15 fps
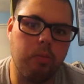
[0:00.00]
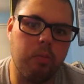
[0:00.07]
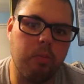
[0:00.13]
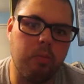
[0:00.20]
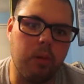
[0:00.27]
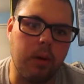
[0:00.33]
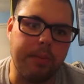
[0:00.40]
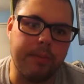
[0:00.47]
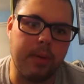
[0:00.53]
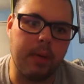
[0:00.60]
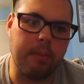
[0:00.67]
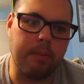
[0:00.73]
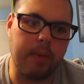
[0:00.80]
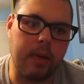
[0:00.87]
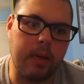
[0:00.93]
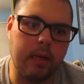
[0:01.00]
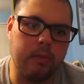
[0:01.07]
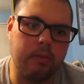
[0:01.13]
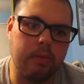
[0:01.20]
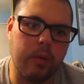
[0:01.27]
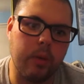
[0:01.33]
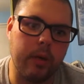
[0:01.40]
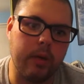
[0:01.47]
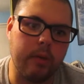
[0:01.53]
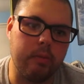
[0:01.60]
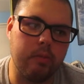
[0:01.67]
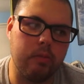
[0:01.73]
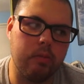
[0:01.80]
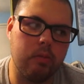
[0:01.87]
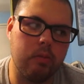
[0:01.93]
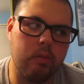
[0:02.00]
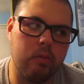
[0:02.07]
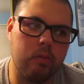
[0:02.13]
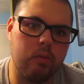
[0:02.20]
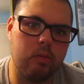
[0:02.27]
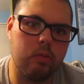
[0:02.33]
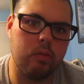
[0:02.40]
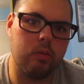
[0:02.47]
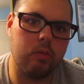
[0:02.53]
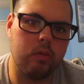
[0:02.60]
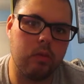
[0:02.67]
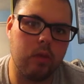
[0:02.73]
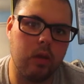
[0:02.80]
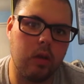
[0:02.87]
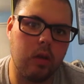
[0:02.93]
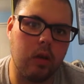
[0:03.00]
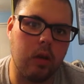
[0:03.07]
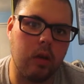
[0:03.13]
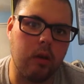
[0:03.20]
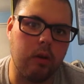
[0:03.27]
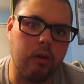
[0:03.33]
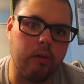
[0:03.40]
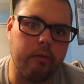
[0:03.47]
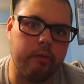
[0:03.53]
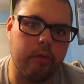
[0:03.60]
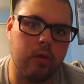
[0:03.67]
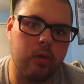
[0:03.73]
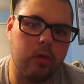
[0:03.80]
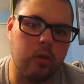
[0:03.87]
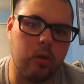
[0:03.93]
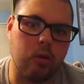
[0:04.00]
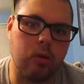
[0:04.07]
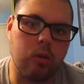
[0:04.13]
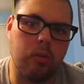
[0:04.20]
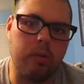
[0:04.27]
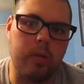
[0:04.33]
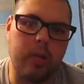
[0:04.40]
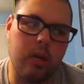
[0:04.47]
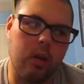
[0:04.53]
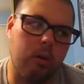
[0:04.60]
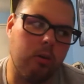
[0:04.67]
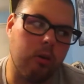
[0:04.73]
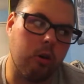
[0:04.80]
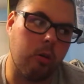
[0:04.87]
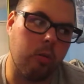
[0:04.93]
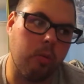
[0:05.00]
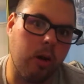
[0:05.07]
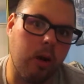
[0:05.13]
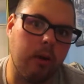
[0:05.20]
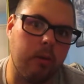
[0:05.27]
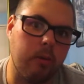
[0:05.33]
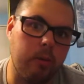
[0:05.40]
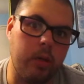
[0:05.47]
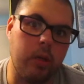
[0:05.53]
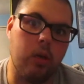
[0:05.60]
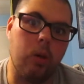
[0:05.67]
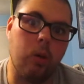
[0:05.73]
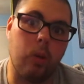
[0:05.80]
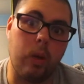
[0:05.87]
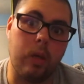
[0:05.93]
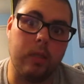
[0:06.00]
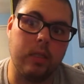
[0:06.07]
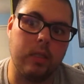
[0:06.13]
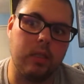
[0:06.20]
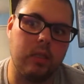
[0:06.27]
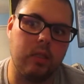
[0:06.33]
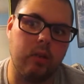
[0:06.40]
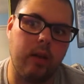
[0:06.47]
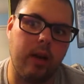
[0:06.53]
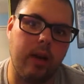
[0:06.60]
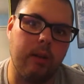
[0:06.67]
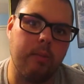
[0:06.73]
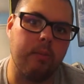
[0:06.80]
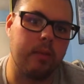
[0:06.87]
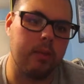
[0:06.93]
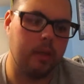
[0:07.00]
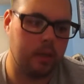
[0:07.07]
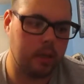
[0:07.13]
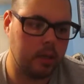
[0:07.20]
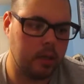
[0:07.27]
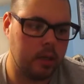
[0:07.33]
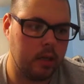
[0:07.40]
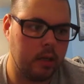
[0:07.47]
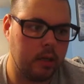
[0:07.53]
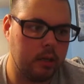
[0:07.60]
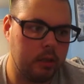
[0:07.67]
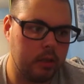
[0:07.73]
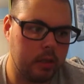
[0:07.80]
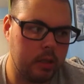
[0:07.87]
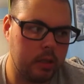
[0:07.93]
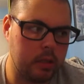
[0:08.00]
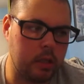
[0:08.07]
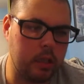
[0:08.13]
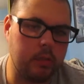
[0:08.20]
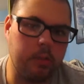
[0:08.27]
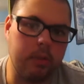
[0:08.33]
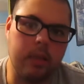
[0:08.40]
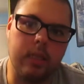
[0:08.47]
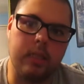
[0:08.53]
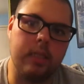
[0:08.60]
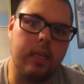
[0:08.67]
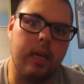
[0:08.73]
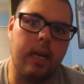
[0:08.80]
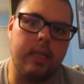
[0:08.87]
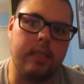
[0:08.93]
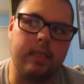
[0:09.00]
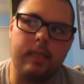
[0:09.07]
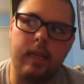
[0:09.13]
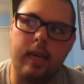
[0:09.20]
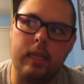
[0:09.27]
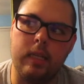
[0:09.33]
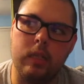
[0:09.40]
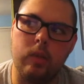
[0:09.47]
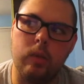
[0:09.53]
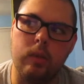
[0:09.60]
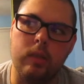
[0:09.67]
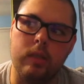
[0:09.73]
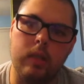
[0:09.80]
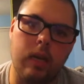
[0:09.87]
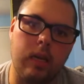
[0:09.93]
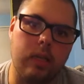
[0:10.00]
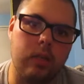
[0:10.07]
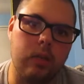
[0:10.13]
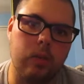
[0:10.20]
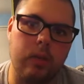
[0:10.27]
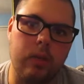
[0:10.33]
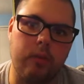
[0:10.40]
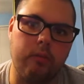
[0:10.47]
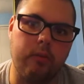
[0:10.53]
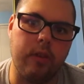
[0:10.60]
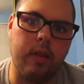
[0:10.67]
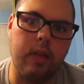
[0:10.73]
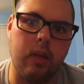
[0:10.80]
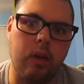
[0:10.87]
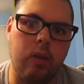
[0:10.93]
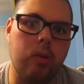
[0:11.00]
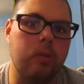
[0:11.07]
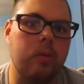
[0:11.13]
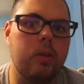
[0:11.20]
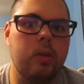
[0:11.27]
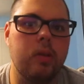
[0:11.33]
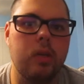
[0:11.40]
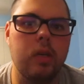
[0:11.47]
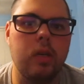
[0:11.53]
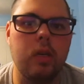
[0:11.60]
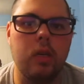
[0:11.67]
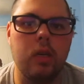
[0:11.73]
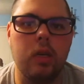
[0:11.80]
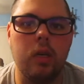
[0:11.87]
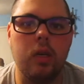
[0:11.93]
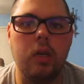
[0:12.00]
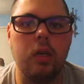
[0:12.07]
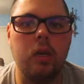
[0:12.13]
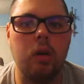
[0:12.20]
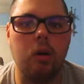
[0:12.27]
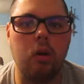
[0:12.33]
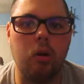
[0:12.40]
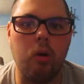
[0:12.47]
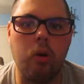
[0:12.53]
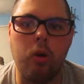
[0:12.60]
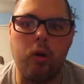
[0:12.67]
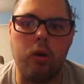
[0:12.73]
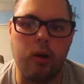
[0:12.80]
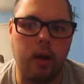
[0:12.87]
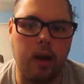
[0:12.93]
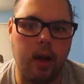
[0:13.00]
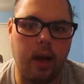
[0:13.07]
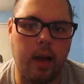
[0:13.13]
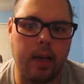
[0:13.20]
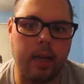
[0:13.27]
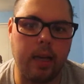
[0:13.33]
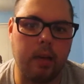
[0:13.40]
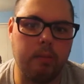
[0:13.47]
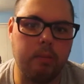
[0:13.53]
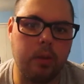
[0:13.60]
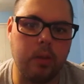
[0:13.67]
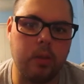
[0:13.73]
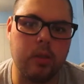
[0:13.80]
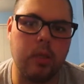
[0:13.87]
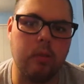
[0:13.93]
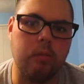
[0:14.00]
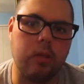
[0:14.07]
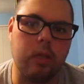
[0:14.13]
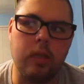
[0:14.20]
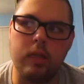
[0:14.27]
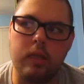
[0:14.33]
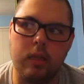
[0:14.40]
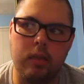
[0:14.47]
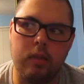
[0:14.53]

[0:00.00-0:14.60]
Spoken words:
but my main point of social media will probably be always Instagram, just because it has that short and sweet video, or I can post something